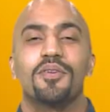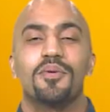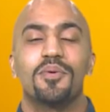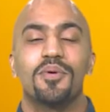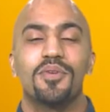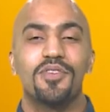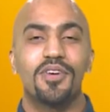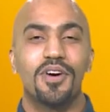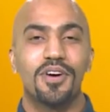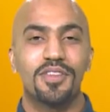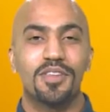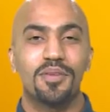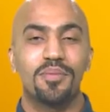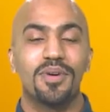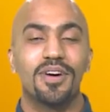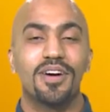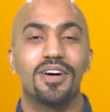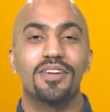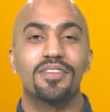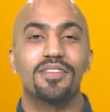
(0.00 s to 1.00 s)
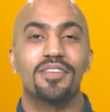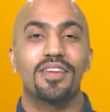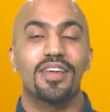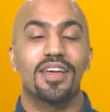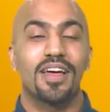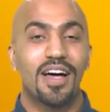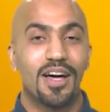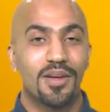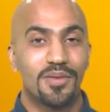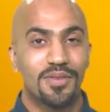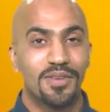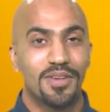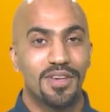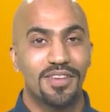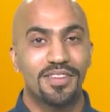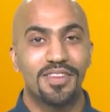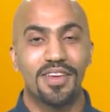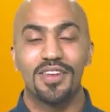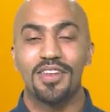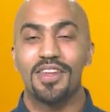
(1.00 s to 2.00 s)
We talked about how to
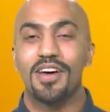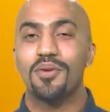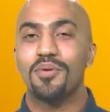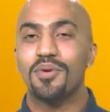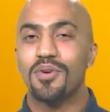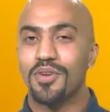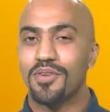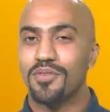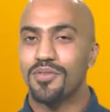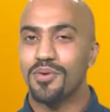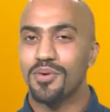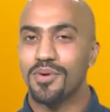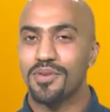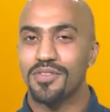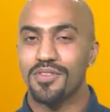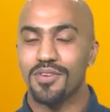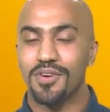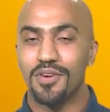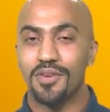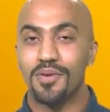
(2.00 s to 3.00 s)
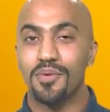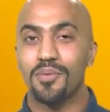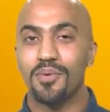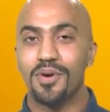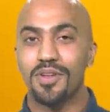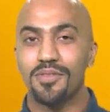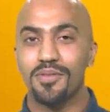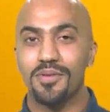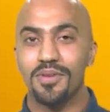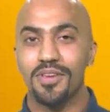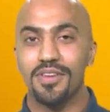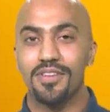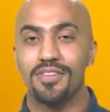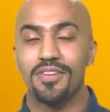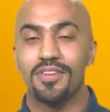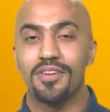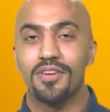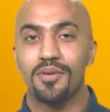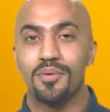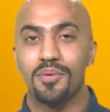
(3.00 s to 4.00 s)
eat, and now we're going to focus on what to eat,
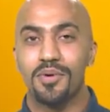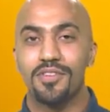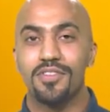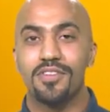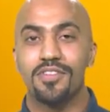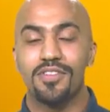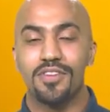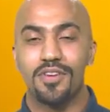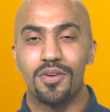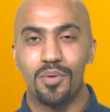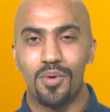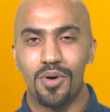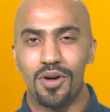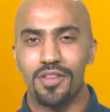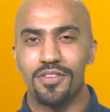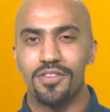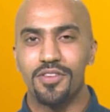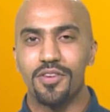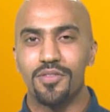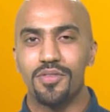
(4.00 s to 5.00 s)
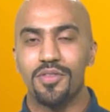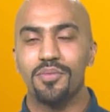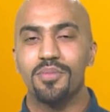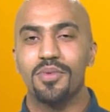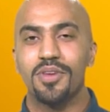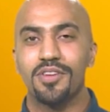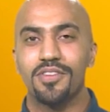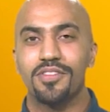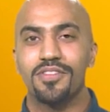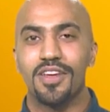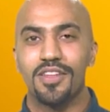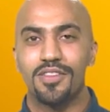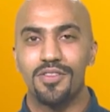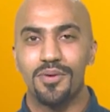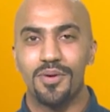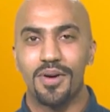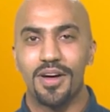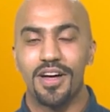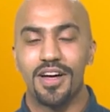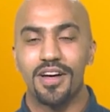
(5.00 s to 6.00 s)
which is the quality of the meals that
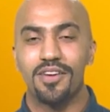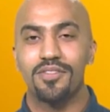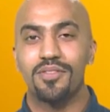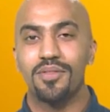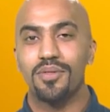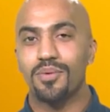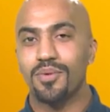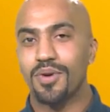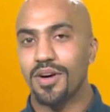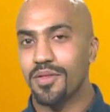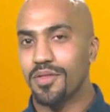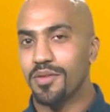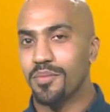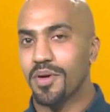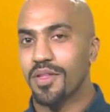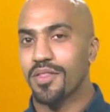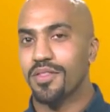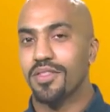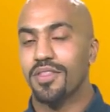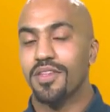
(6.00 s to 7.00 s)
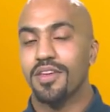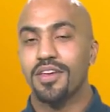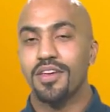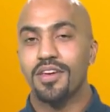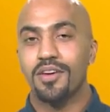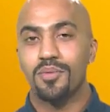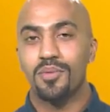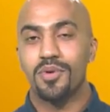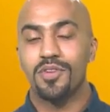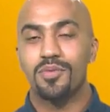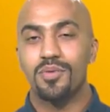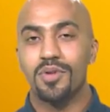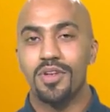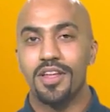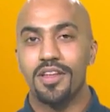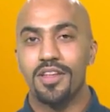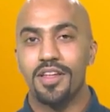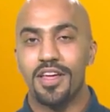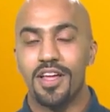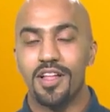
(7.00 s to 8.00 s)
you have throughout the month, which will
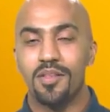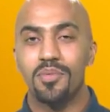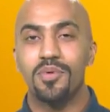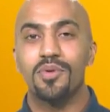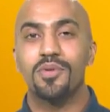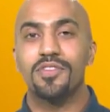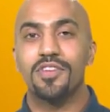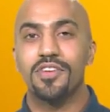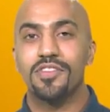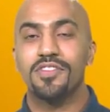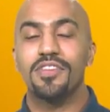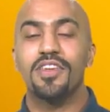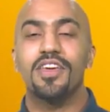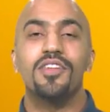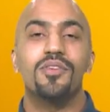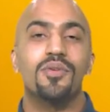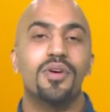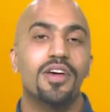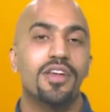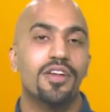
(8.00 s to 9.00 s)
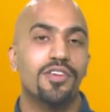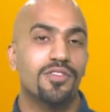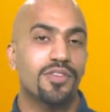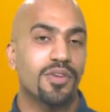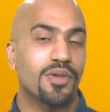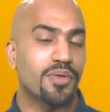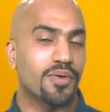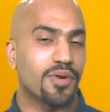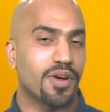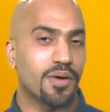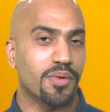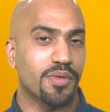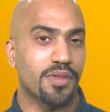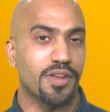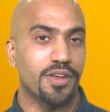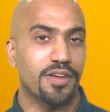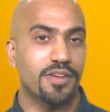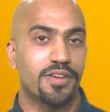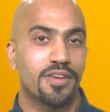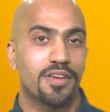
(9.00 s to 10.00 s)
help you sustain your energy throughout the day.